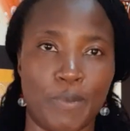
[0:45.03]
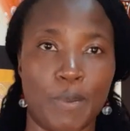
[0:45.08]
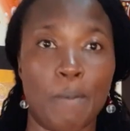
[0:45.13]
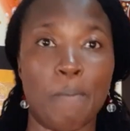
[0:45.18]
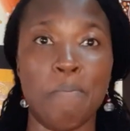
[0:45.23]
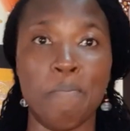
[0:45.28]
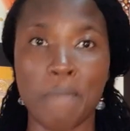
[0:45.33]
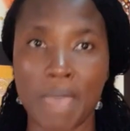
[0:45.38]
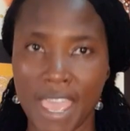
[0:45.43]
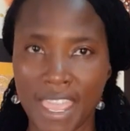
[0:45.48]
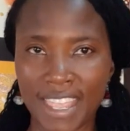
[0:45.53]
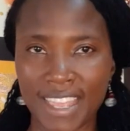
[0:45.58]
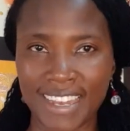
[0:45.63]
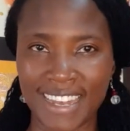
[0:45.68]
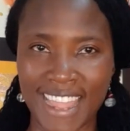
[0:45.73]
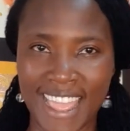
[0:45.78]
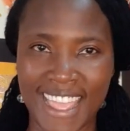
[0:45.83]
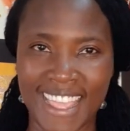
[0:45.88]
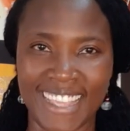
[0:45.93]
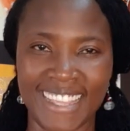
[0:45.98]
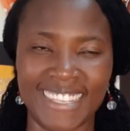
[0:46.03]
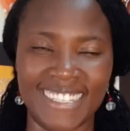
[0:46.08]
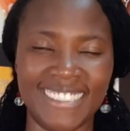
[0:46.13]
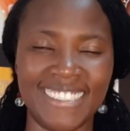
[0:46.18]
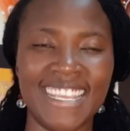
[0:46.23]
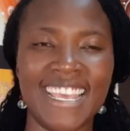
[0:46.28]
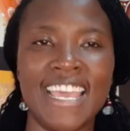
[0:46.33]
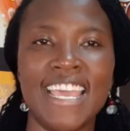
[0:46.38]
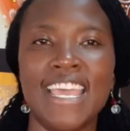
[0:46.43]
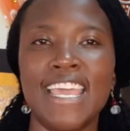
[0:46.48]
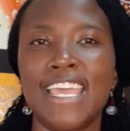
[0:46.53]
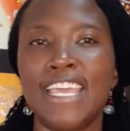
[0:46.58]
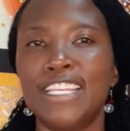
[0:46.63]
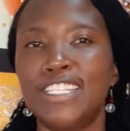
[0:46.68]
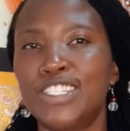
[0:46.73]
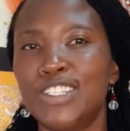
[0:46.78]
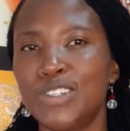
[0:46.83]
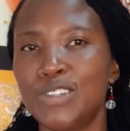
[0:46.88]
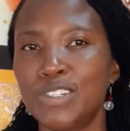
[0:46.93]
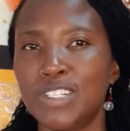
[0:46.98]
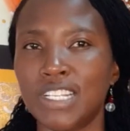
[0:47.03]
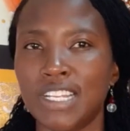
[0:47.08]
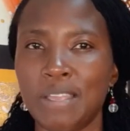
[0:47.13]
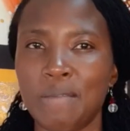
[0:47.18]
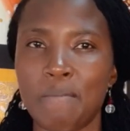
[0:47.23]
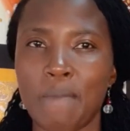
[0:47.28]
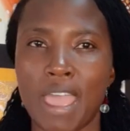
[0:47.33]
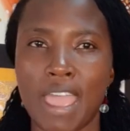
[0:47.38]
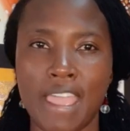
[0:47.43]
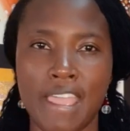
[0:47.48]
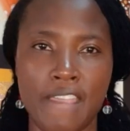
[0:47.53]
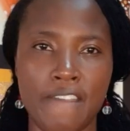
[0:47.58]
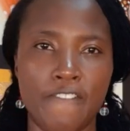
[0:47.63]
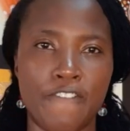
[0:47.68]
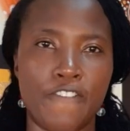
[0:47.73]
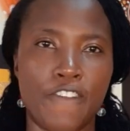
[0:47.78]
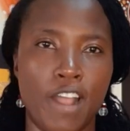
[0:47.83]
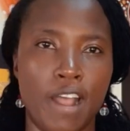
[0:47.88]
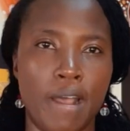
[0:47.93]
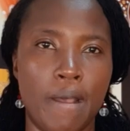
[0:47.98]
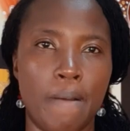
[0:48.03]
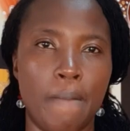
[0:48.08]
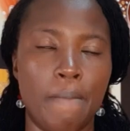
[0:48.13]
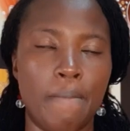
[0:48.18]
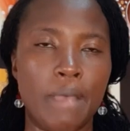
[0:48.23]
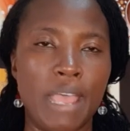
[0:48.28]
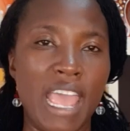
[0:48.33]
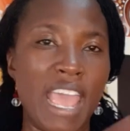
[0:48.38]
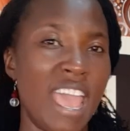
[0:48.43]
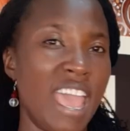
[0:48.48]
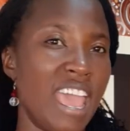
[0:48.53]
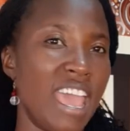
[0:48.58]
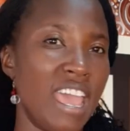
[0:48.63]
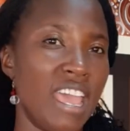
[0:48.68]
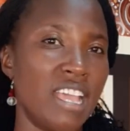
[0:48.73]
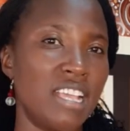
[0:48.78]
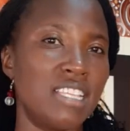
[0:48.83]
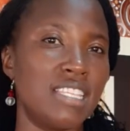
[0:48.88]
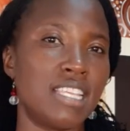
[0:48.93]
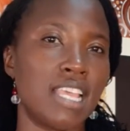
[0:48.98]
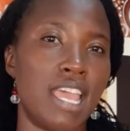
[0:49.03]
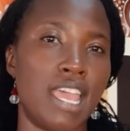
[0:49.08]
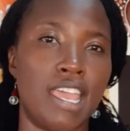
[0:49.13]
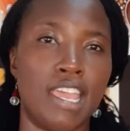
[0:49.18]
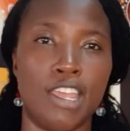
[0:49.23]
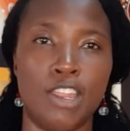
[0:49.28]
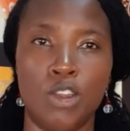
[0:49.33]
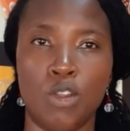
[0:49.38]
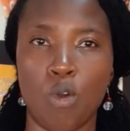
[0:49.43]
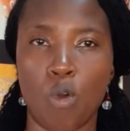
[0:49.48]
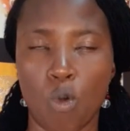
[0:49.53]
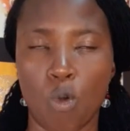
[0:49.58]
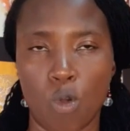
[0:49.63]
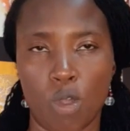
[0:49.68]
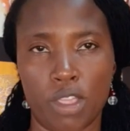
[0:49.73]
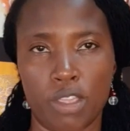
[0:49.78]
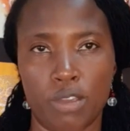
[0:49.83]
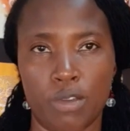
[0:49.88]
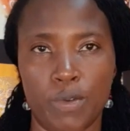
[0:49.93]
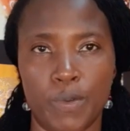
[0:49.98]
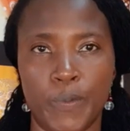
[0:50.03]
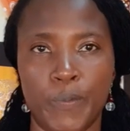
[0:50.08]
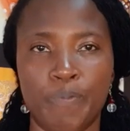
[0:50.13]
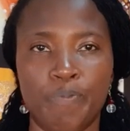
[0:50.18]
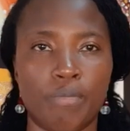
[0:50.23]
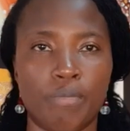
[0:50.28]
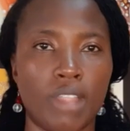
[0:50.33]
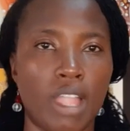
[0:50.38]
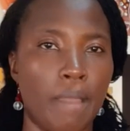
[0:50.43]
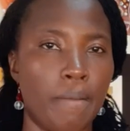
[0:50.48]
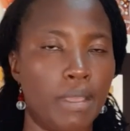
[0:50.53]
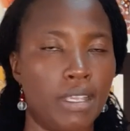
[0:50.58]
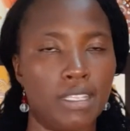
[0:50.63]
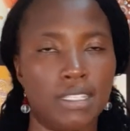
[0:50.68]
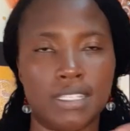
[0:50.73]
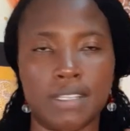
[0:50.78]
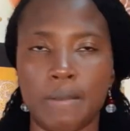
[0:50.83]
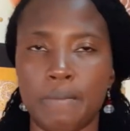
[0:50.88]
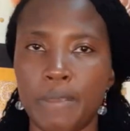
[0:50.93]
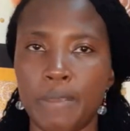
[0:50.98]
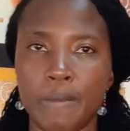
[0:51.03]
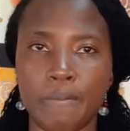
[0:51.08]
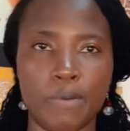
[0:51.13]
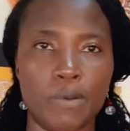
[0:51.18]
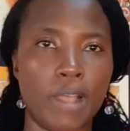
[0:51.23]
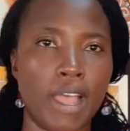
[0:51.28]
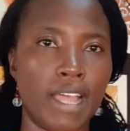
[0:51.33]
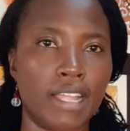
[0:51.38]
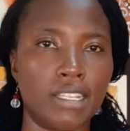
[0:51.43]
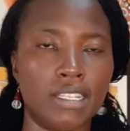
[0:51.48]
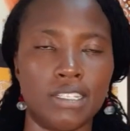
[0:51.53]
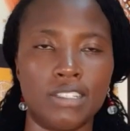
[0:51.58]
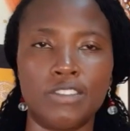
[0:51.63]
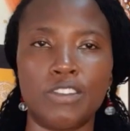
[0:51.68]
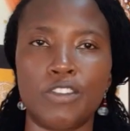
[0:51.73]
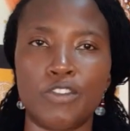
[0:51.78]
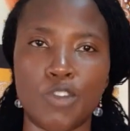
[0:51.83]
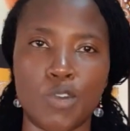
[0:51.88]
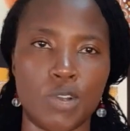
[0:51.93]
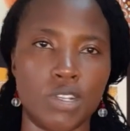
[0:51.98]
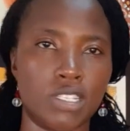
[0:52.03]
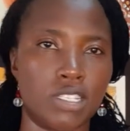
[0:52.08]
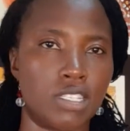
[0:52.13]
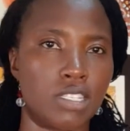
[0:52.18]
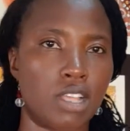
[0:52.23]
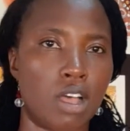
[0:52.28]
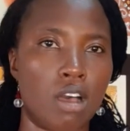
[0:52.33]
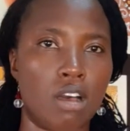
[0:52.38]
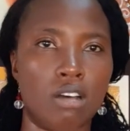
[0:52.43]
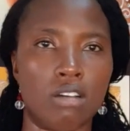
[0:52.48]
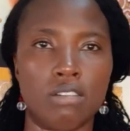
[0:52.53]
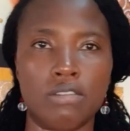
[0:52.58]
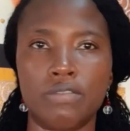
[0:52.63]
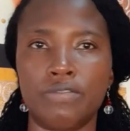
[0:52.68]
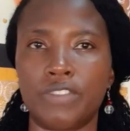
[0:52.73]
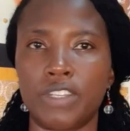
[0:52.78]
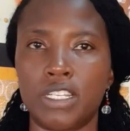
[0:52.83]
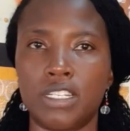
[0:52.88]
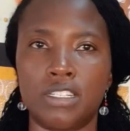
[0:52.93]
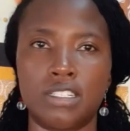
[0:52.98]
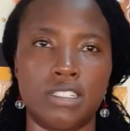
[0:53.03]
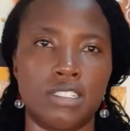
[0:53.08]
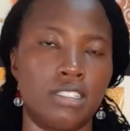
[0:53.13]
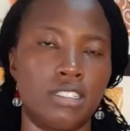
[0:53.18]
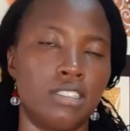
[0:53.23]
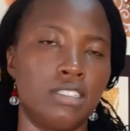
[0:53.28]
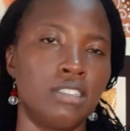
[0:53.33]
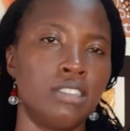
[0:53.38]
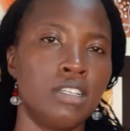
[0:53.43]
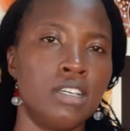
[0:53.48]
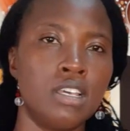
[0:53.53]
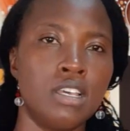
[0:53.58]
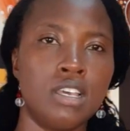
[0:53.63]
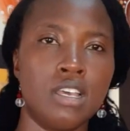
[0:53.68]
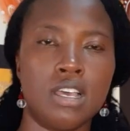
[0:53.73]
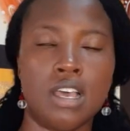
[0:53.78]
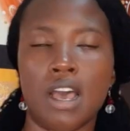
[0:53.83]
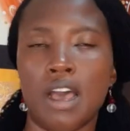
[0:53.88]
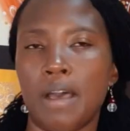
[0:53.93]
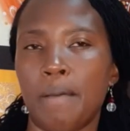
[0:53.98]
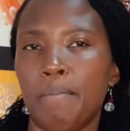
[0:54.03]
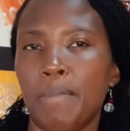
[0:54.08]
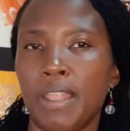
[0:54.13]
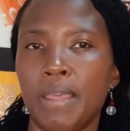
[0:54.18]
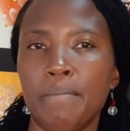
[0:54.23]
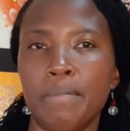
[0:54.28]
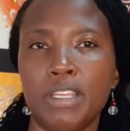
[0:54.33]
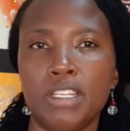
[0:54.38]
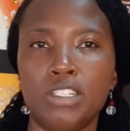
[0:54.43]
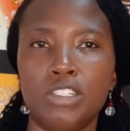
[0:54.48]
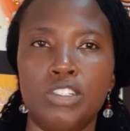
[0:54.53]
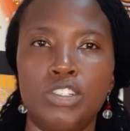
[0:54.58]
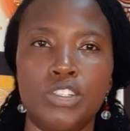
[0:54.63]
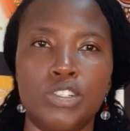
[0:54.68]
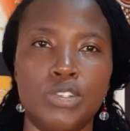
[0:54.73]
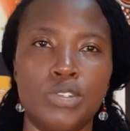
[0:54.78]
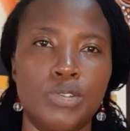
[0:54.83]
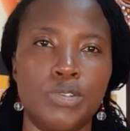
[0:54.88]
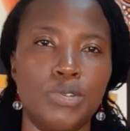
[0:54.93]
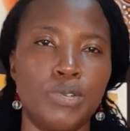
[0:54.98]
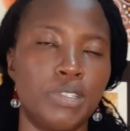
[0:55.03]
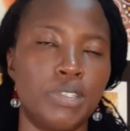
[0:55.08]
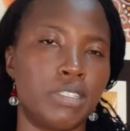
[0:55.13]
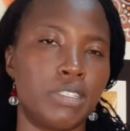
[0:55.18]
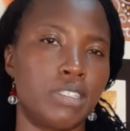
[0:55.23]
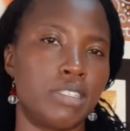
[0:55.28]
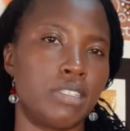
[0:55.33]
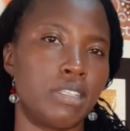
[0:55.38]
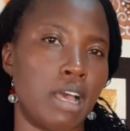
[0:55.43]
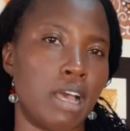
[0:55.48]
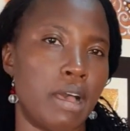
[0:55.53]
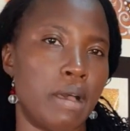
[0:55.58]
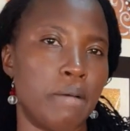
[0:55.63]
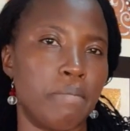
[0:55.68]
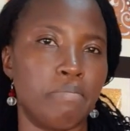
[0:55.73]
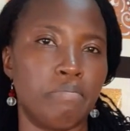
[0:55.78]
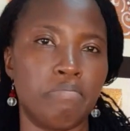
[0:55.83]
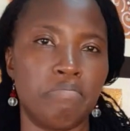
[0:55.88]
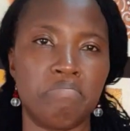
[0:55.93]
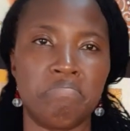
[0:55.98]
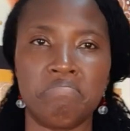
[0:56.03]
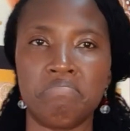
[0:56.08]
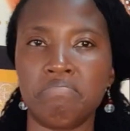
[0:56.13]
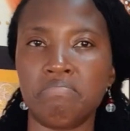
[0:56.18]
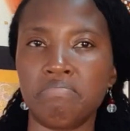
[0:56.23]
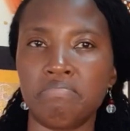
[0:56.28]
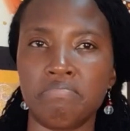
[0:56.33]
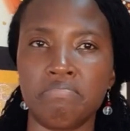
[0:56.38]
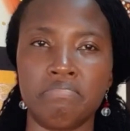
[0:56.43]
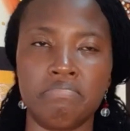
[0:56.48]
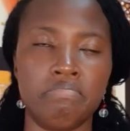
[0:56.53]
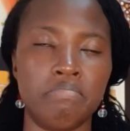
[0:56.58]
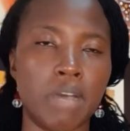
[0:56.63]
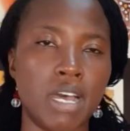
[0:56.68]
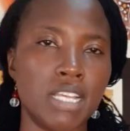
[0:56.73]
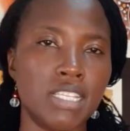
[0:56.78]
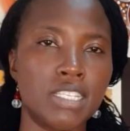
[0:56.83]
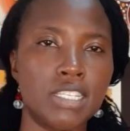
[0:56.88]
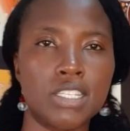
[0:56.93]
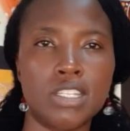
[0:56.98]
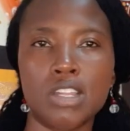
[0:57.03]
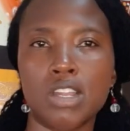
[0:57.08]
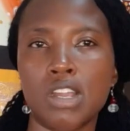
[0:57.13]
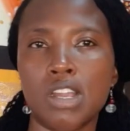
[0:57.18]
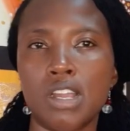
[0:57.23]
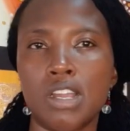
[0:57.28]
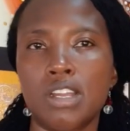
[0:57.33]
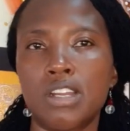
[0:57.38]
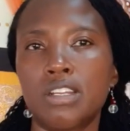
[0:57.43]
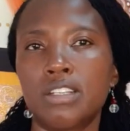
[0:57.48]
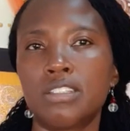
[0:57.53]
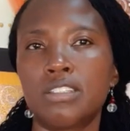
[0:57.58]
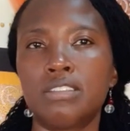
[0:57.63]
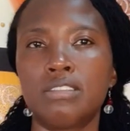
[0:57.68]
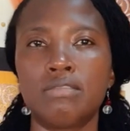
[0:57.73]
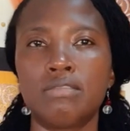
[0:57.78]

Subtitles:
mayonnaise is usually made from eggs and oil. I mean, some people add of course, salt, vinegar, lemon juice, mustard,